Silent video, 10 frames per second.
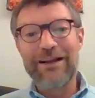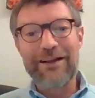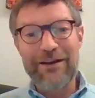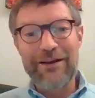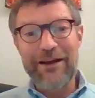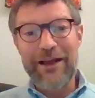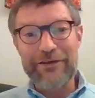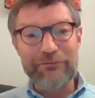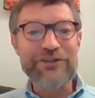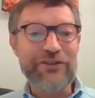
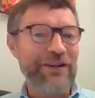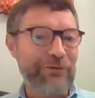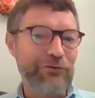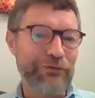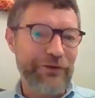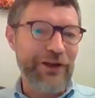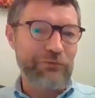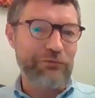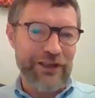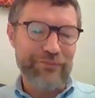And we just have to figure
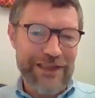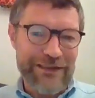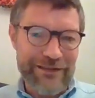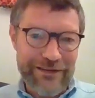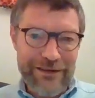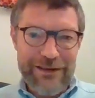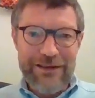out what it means.